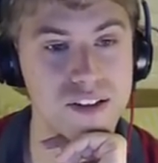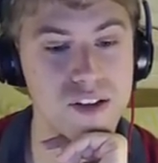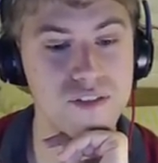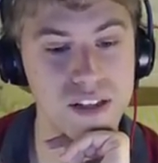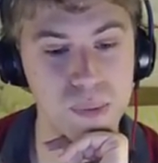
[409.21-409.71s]

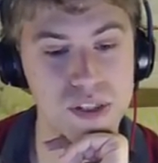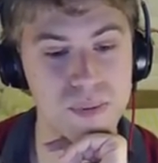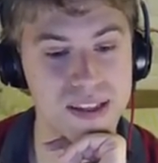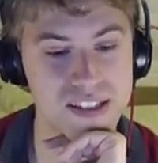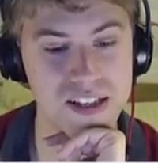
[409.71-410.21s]
don't really want
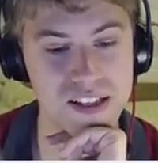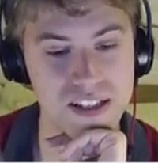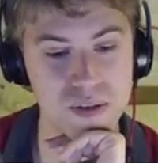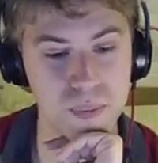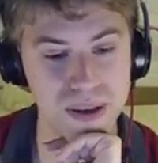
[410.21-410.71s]
to turn this
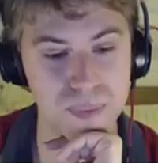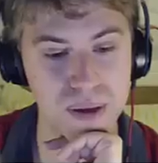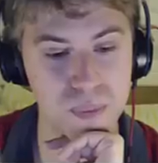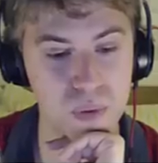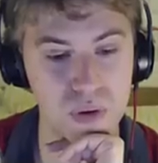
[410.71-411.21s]
into a
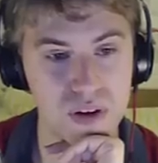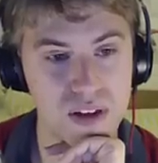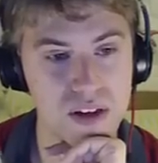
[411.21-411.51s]
PP war.